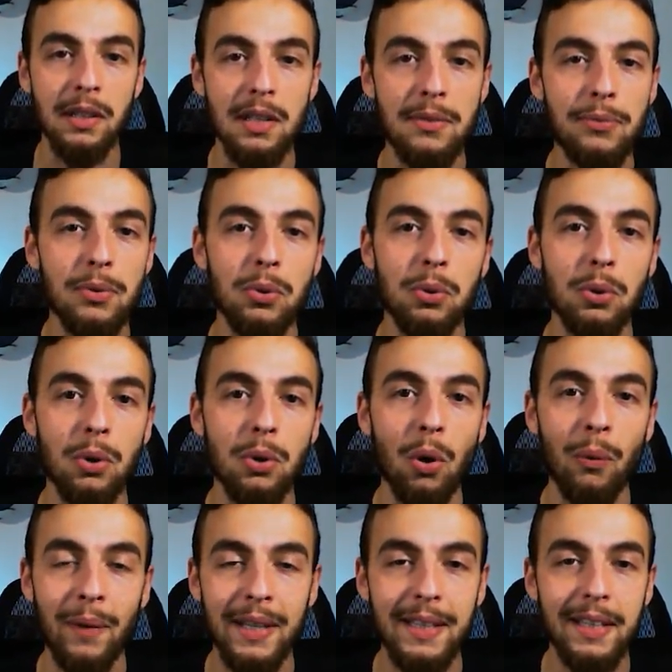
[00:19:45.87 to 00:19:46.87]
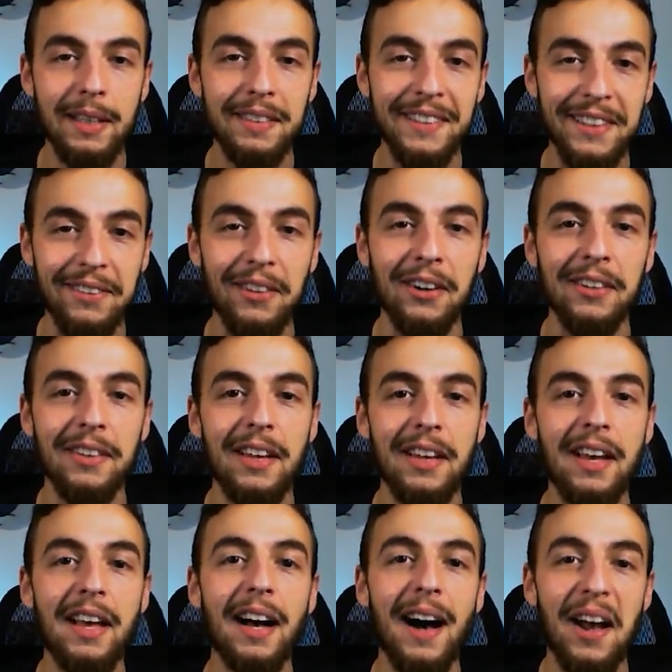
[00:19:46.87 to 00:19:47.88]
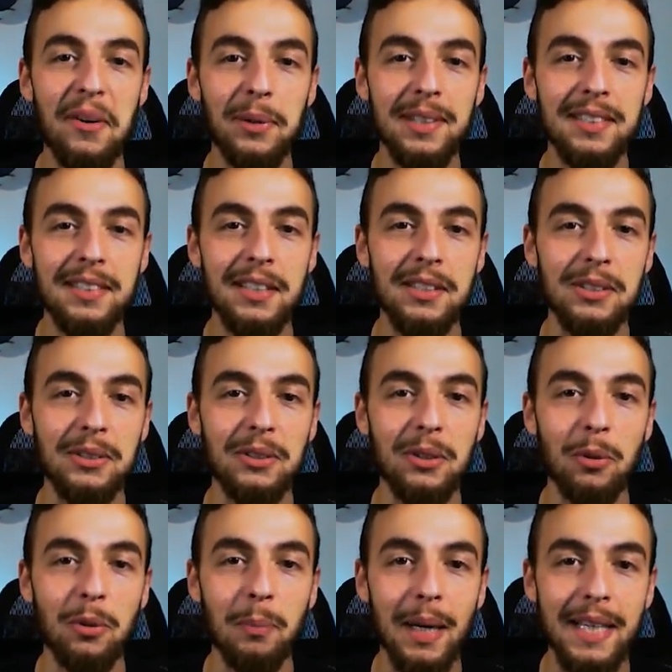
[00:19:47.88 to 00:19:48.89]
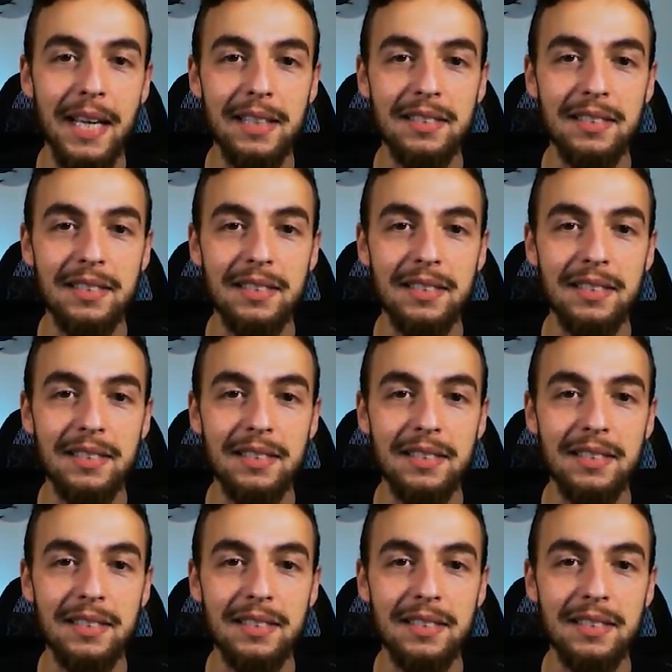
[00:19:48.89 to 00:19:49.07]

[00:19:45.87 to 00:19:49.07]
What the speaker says: if you already did not. I will see you on my next